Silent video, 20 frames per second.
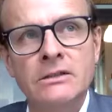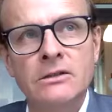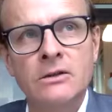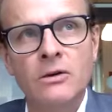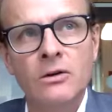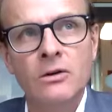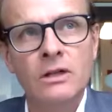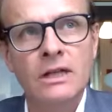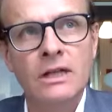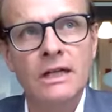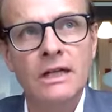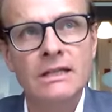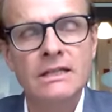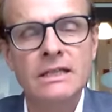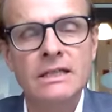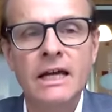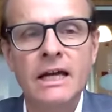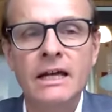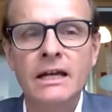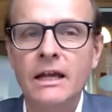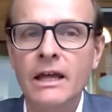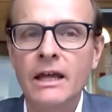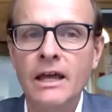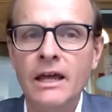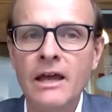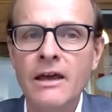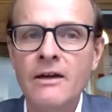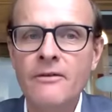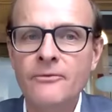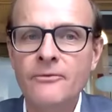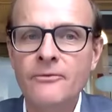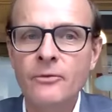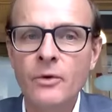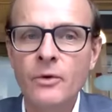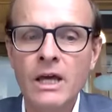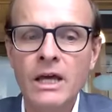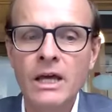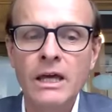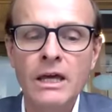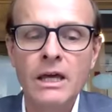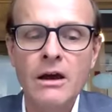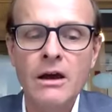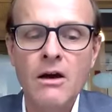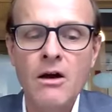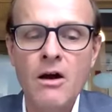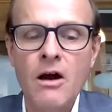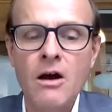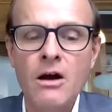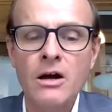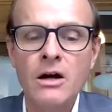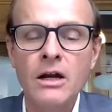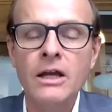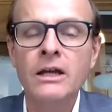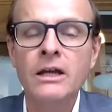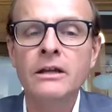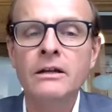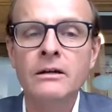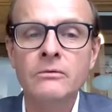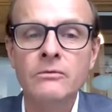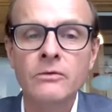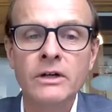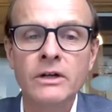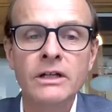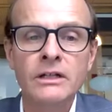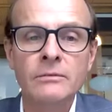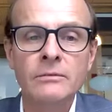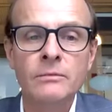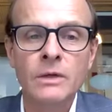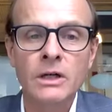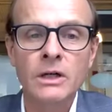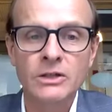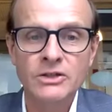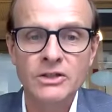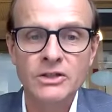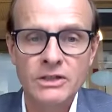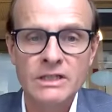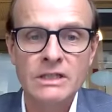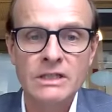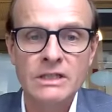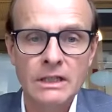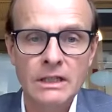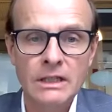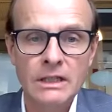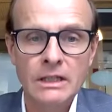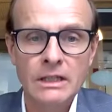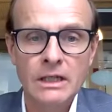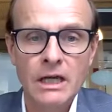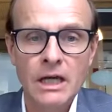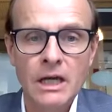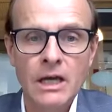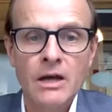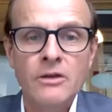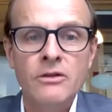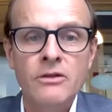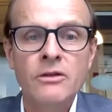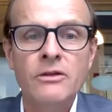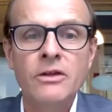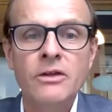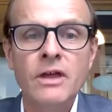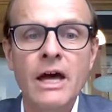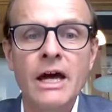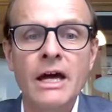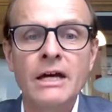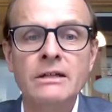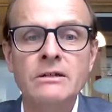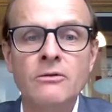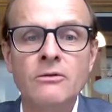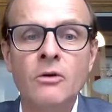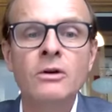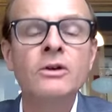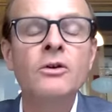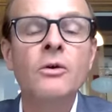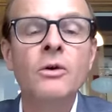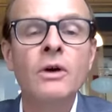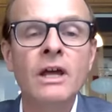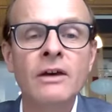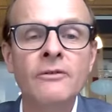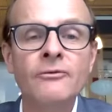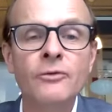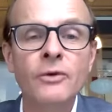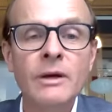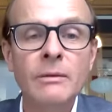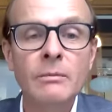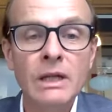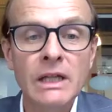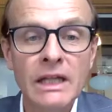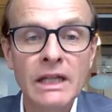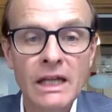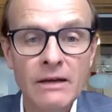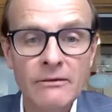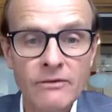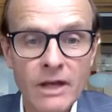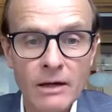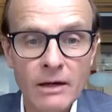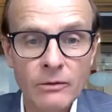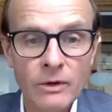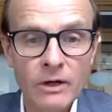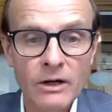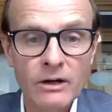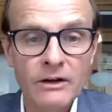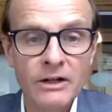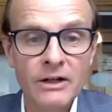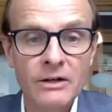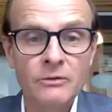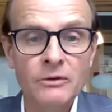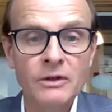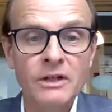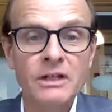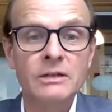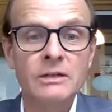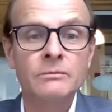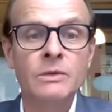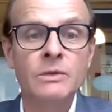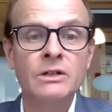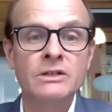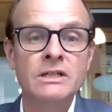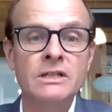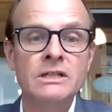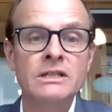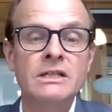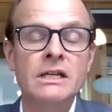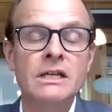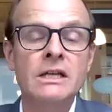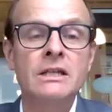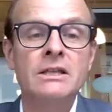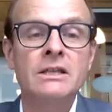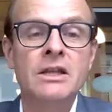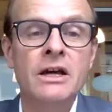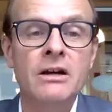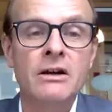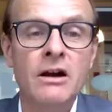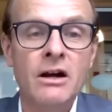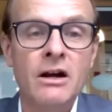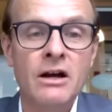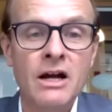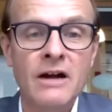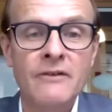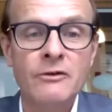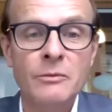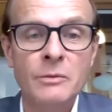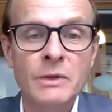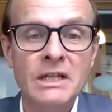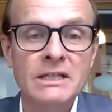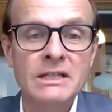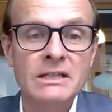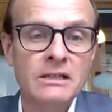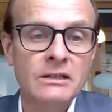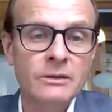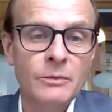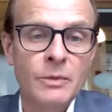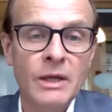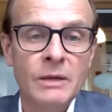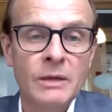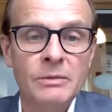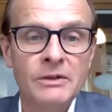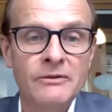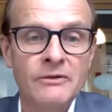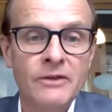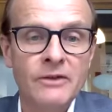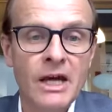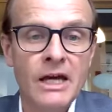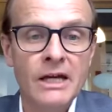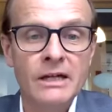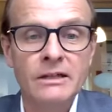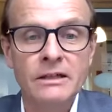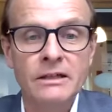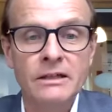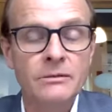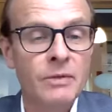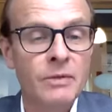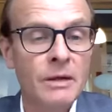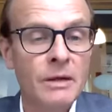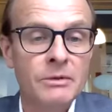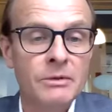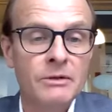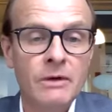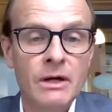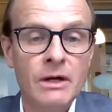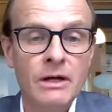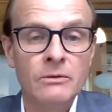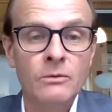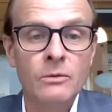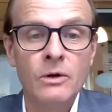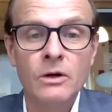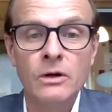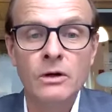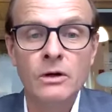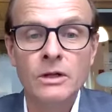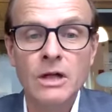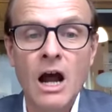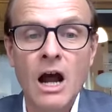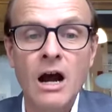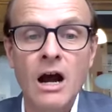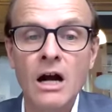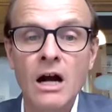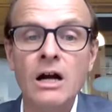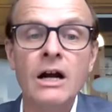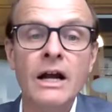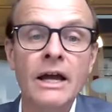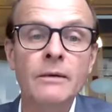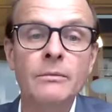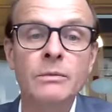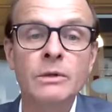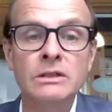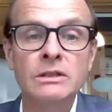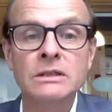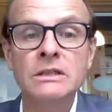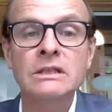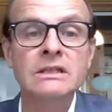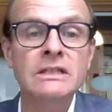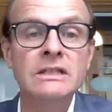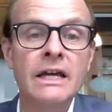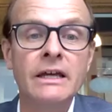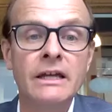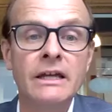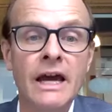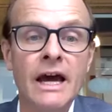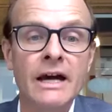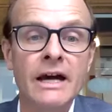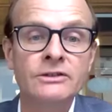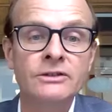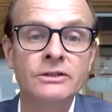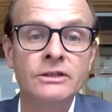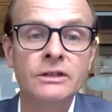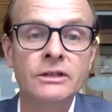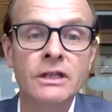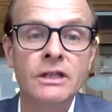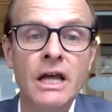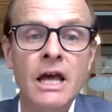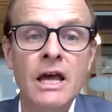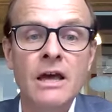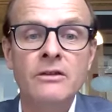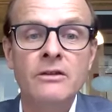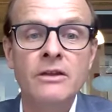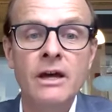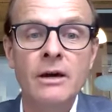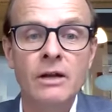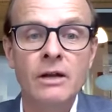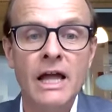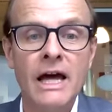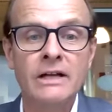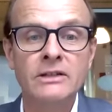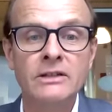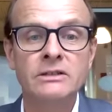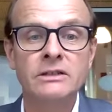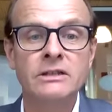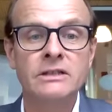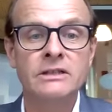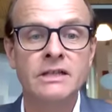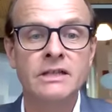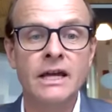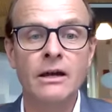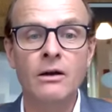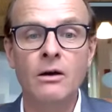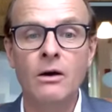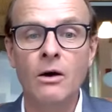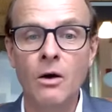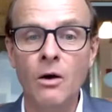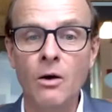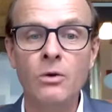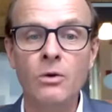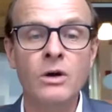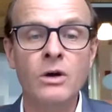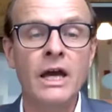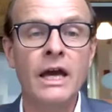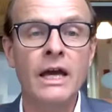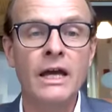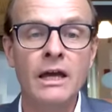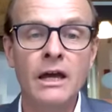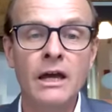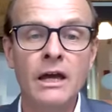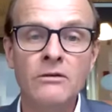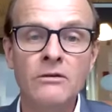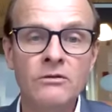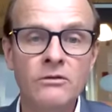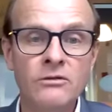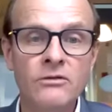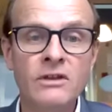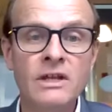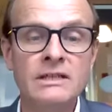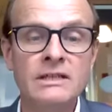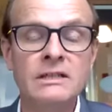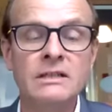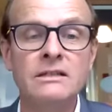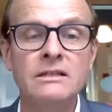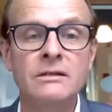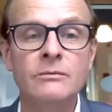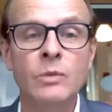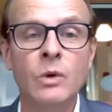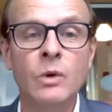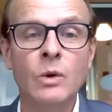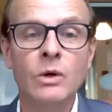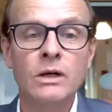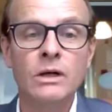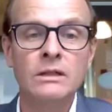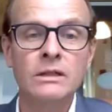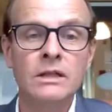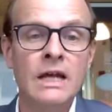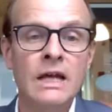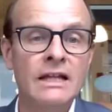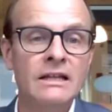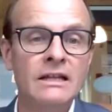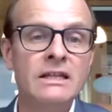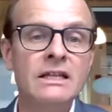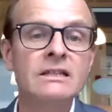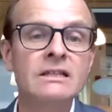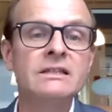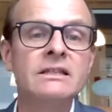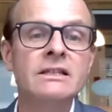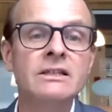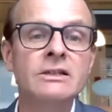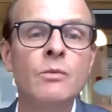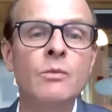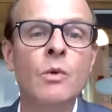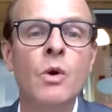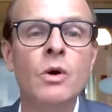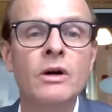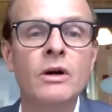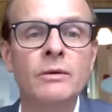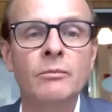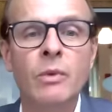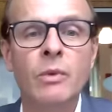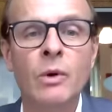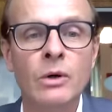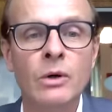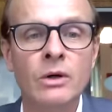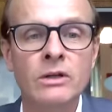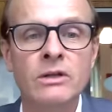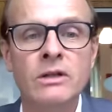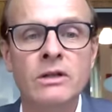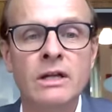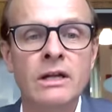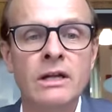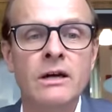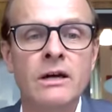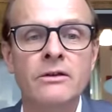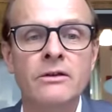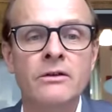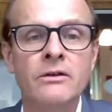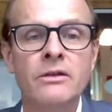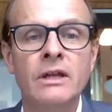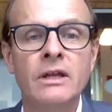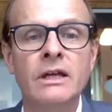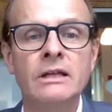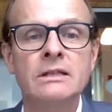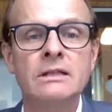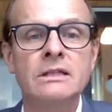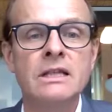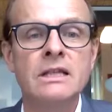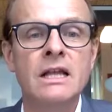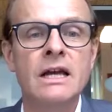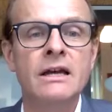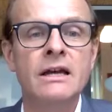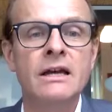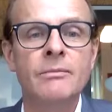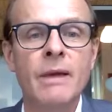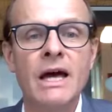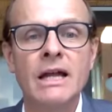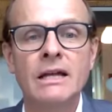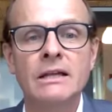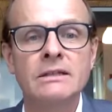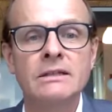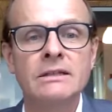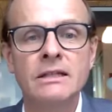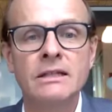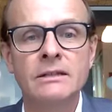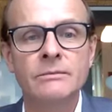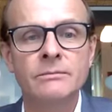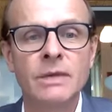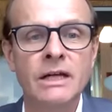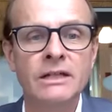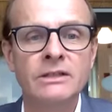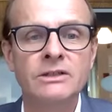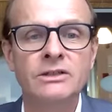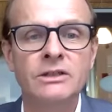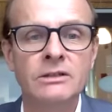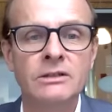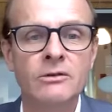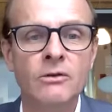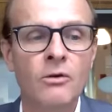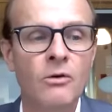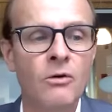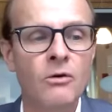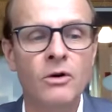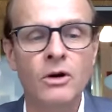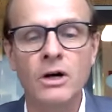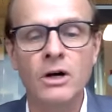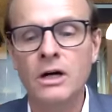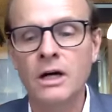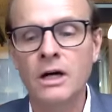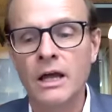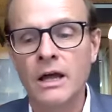told us that if we are in a real emergency, if we believe that we're in a real emergency, that our governments and the people of Canada and people around the world are able to take action. They'll actually say, okay, this is important. This is more important than other things like balancing the budget or